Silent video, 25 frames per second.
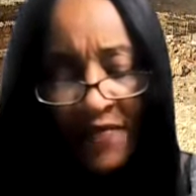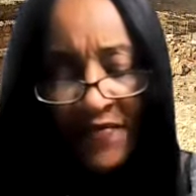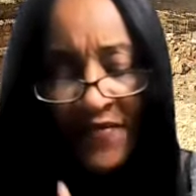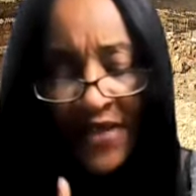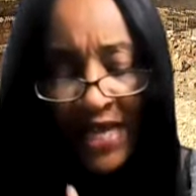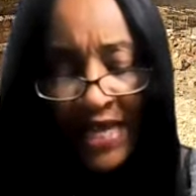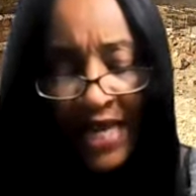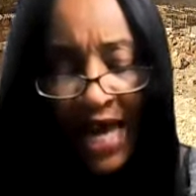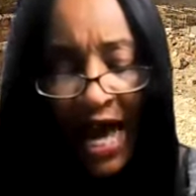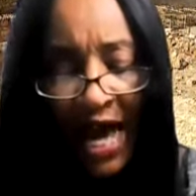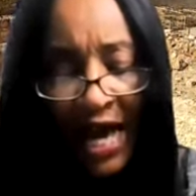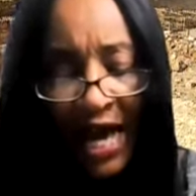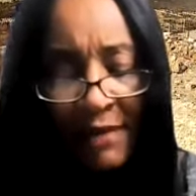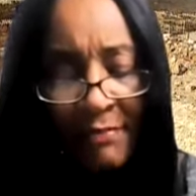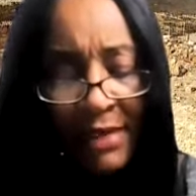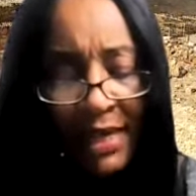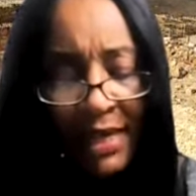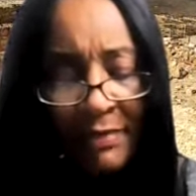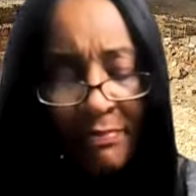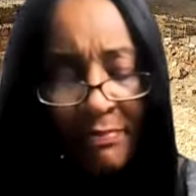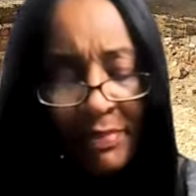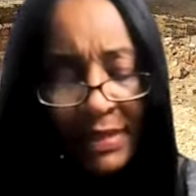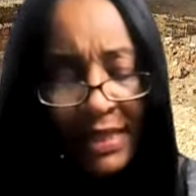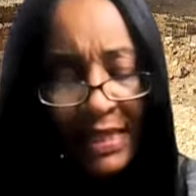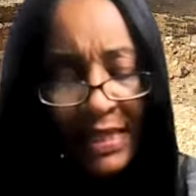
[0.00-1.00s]
that I
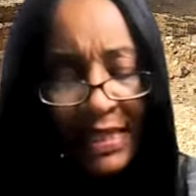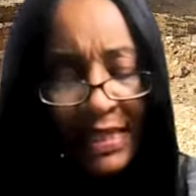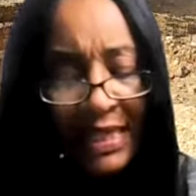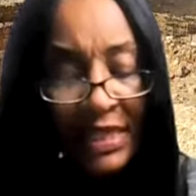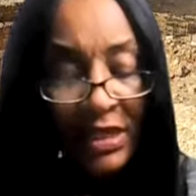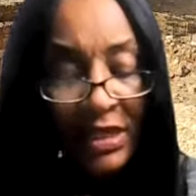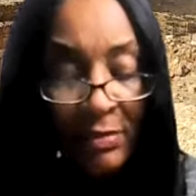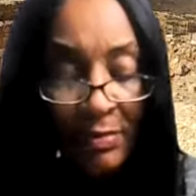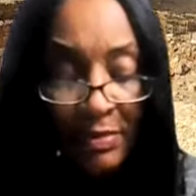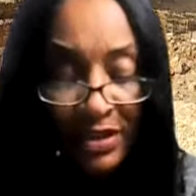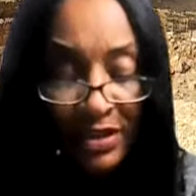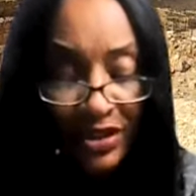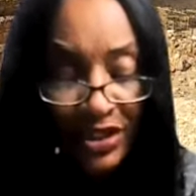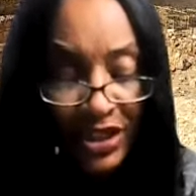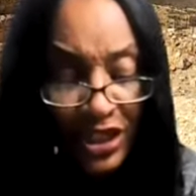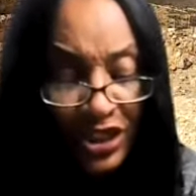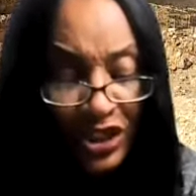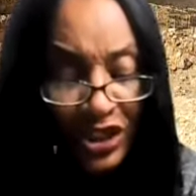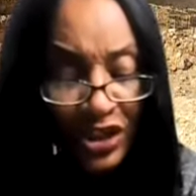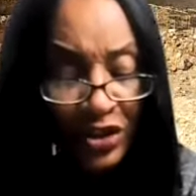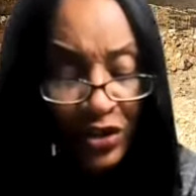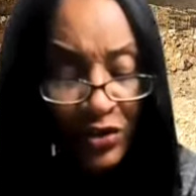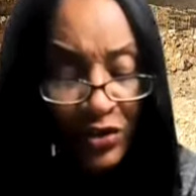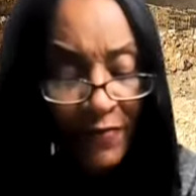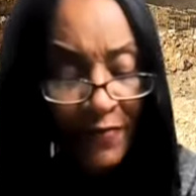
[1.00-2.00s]
may be in a
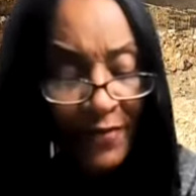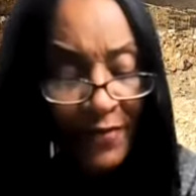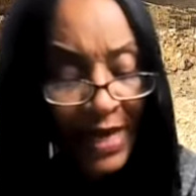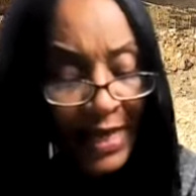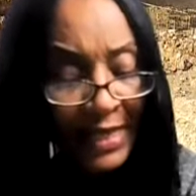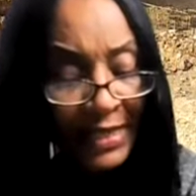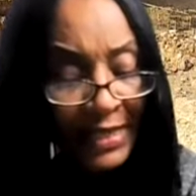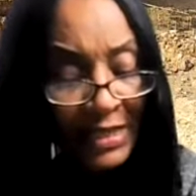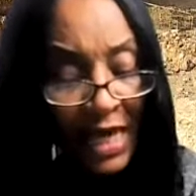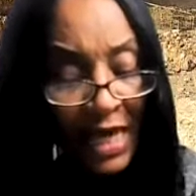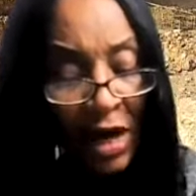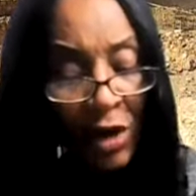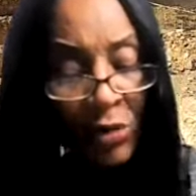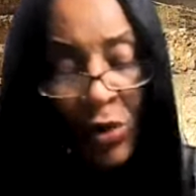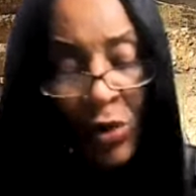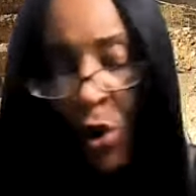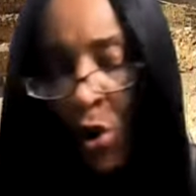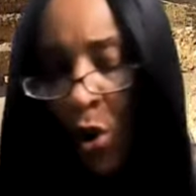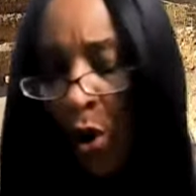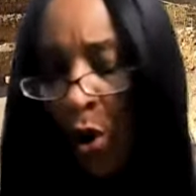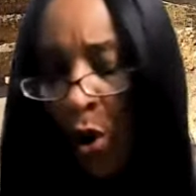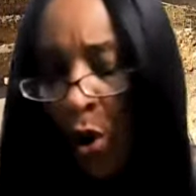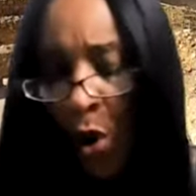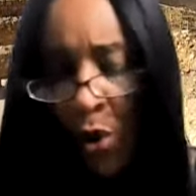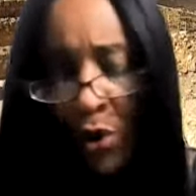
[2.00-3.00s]
position to find out
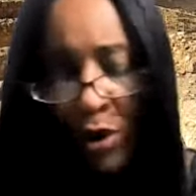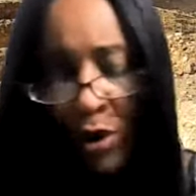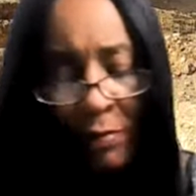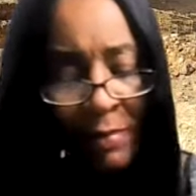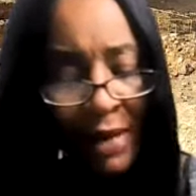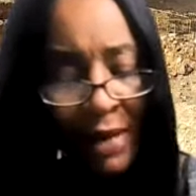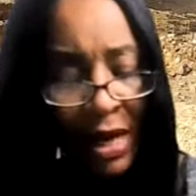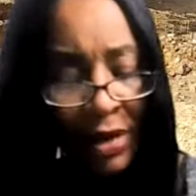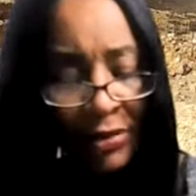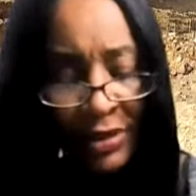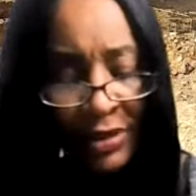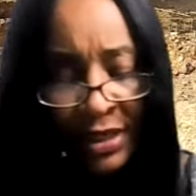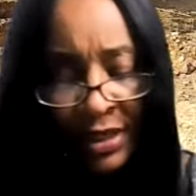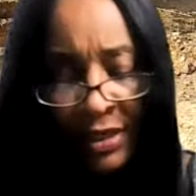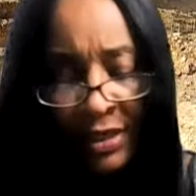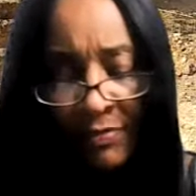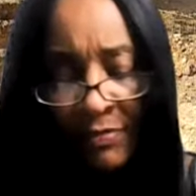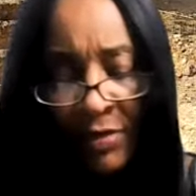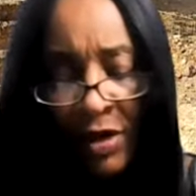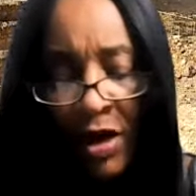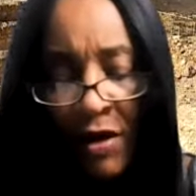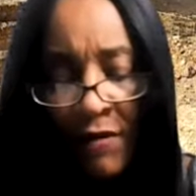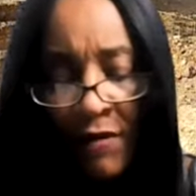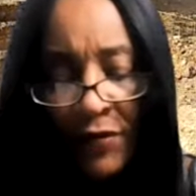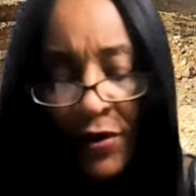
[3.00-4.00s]
all about
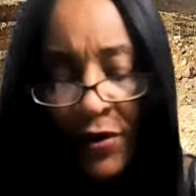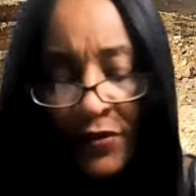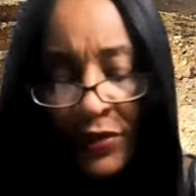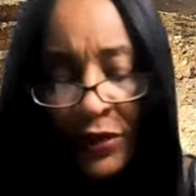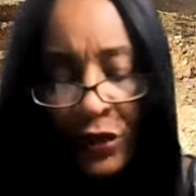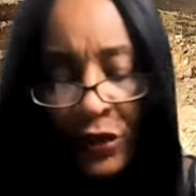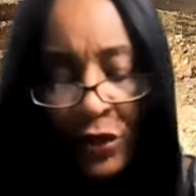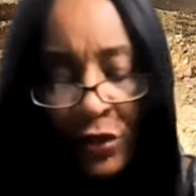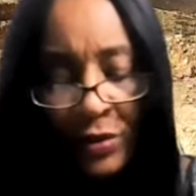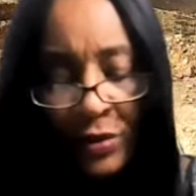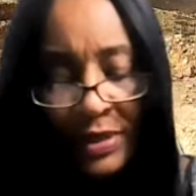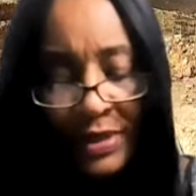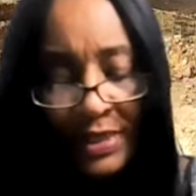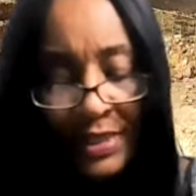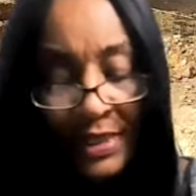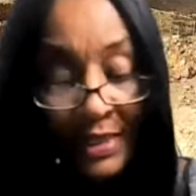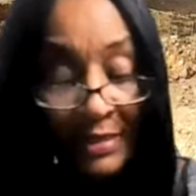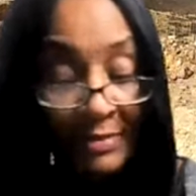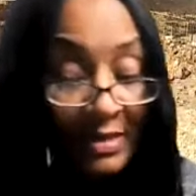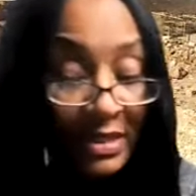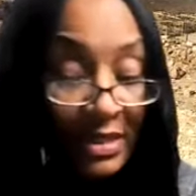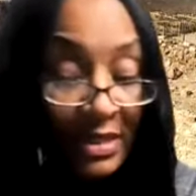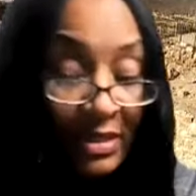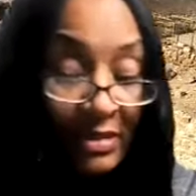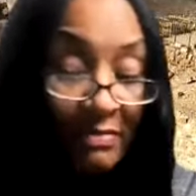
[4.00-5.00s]
him. For the youth
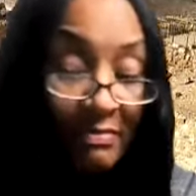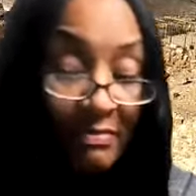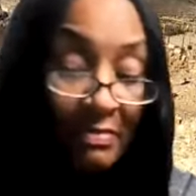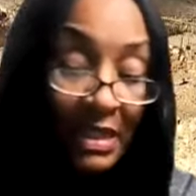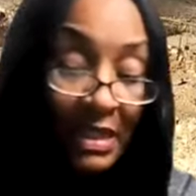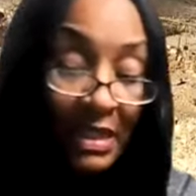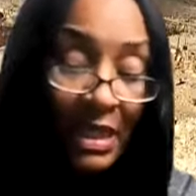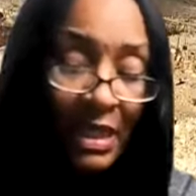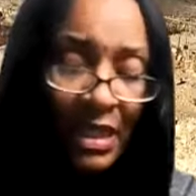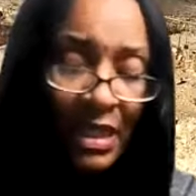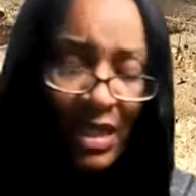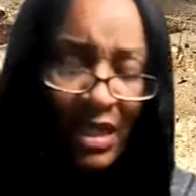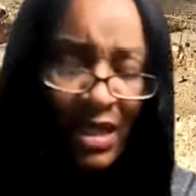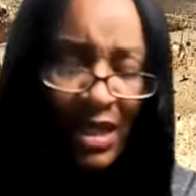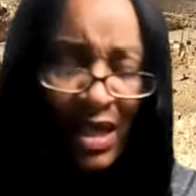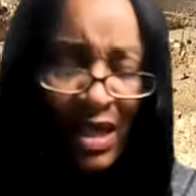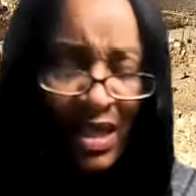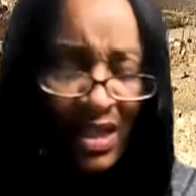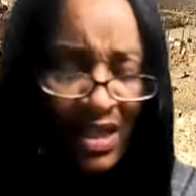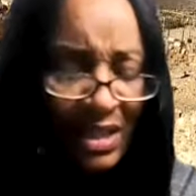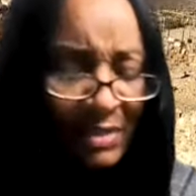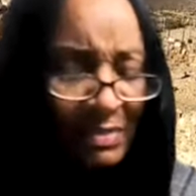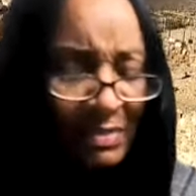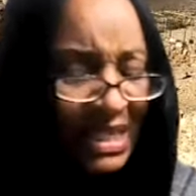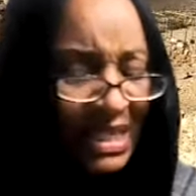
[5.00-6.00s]
seems to me
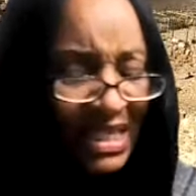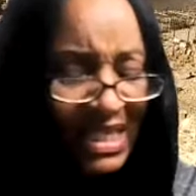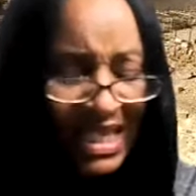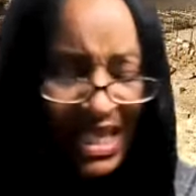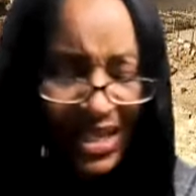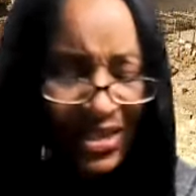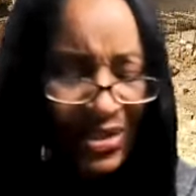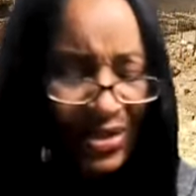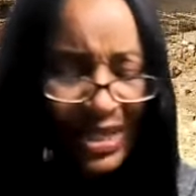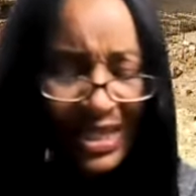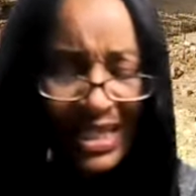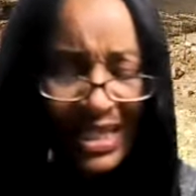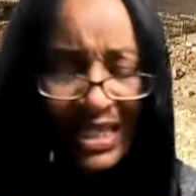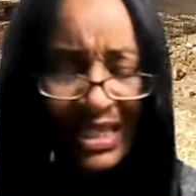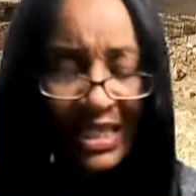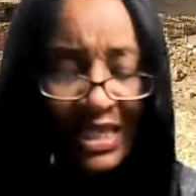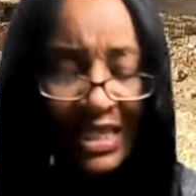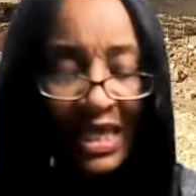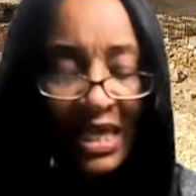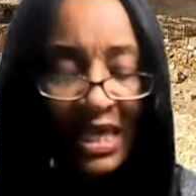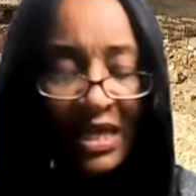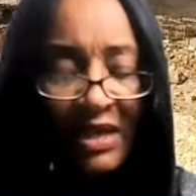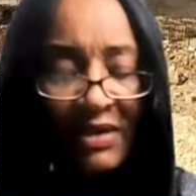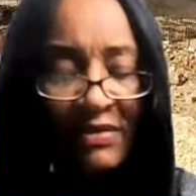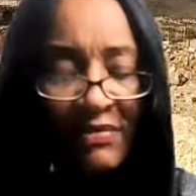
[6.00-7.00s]
to be neither a
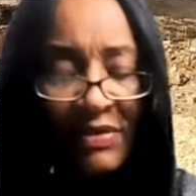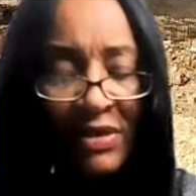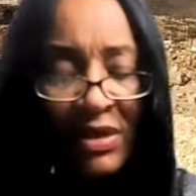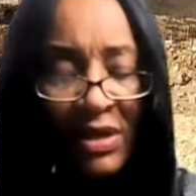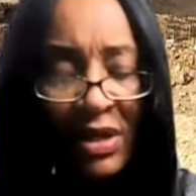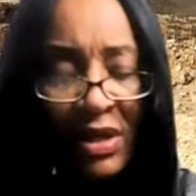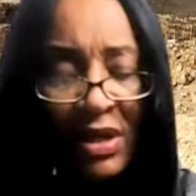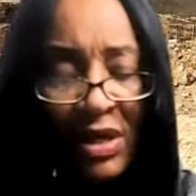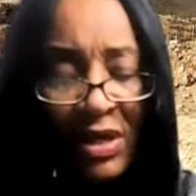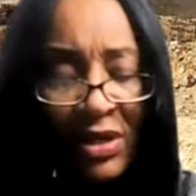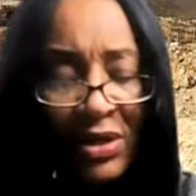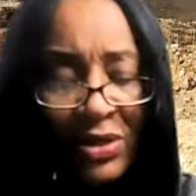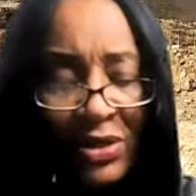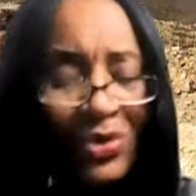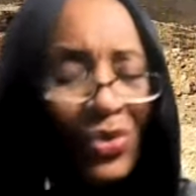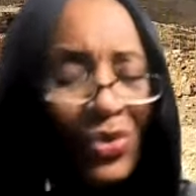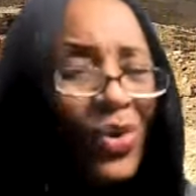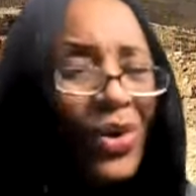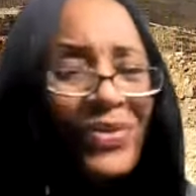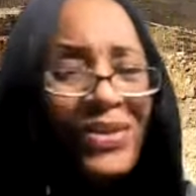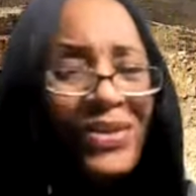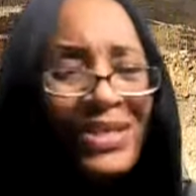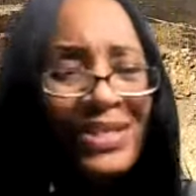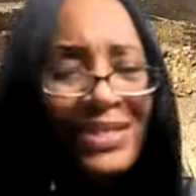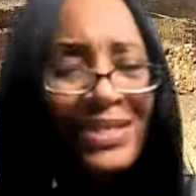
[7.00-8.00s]
slave
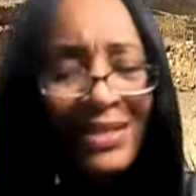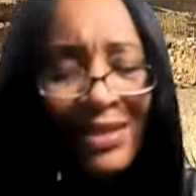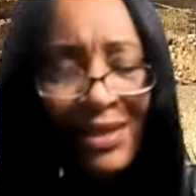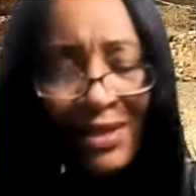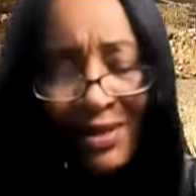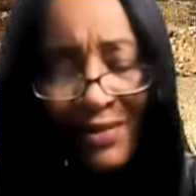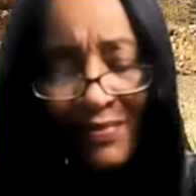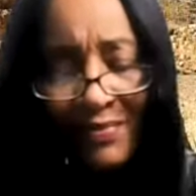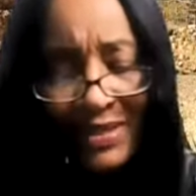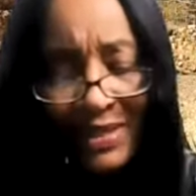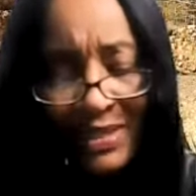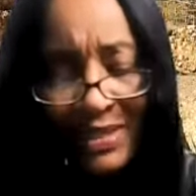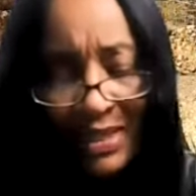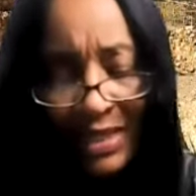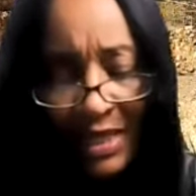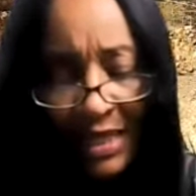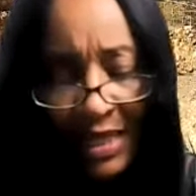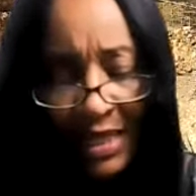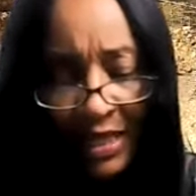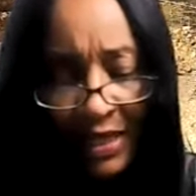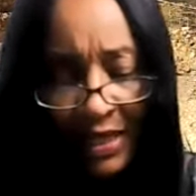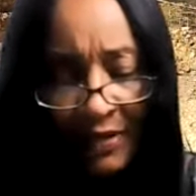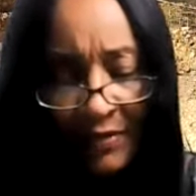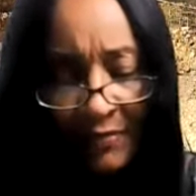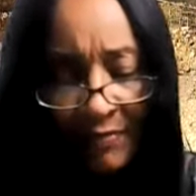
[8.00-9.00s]
nor the son of a
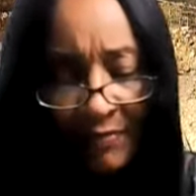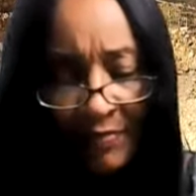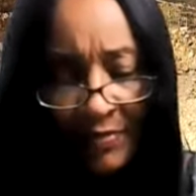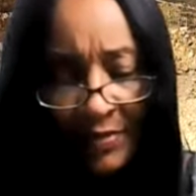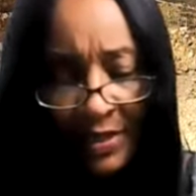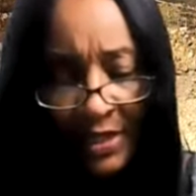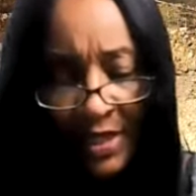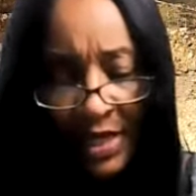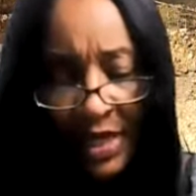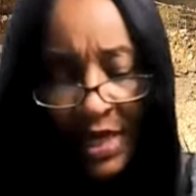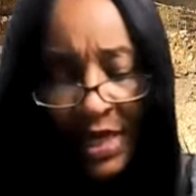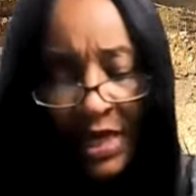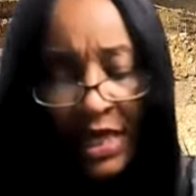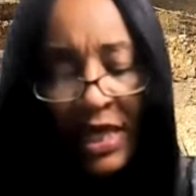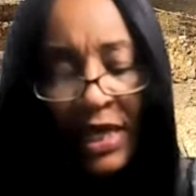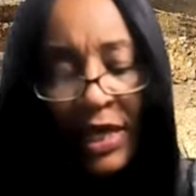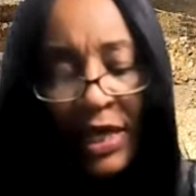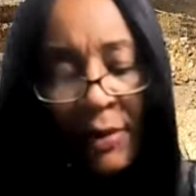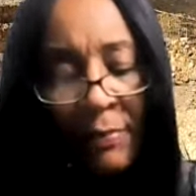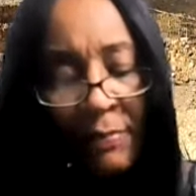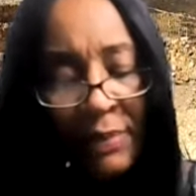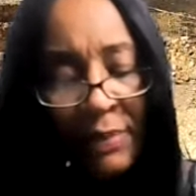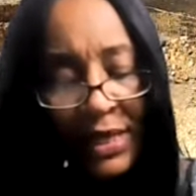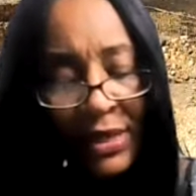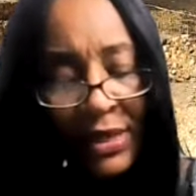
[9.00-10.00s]
slave. He
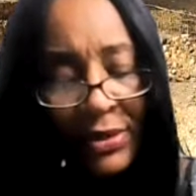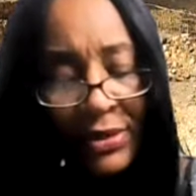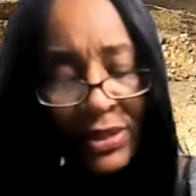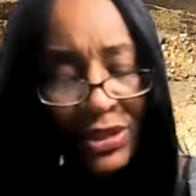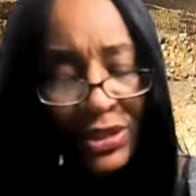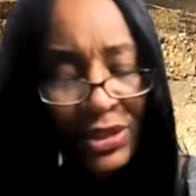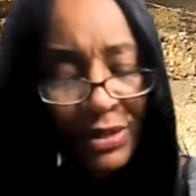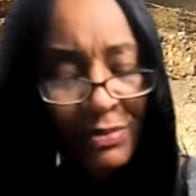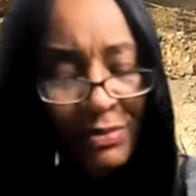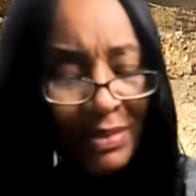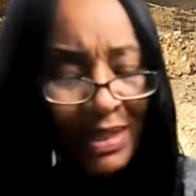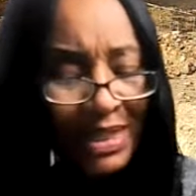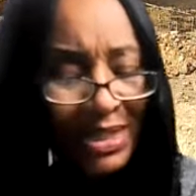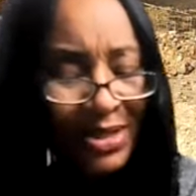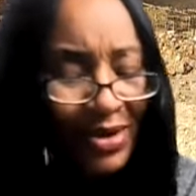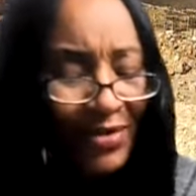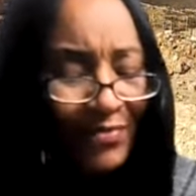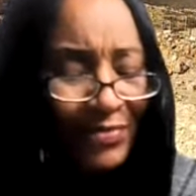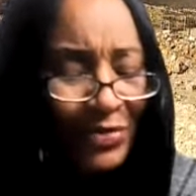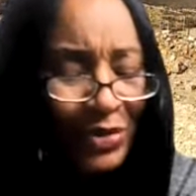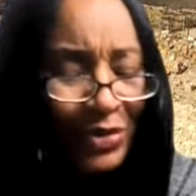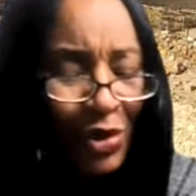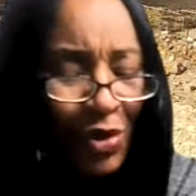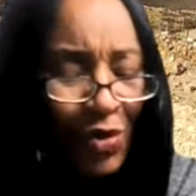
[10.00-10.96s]
appears to be of